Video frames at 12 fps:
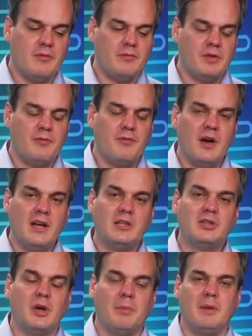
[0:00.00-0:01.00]
the
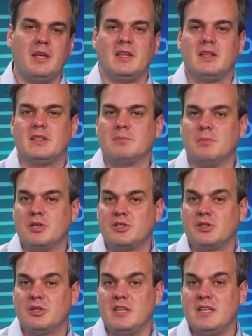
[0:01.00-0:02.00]
final topic in this
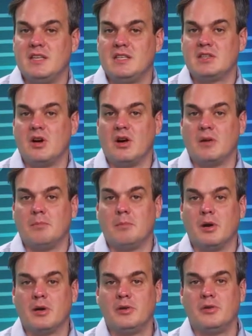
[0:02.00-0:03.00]
module is on
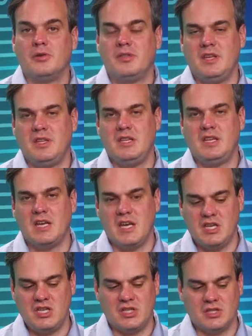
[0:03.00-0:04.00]
modern
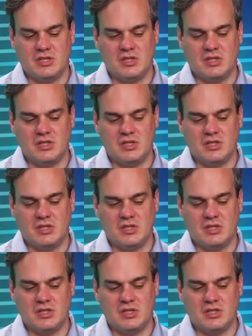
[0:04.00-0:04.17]
authentication.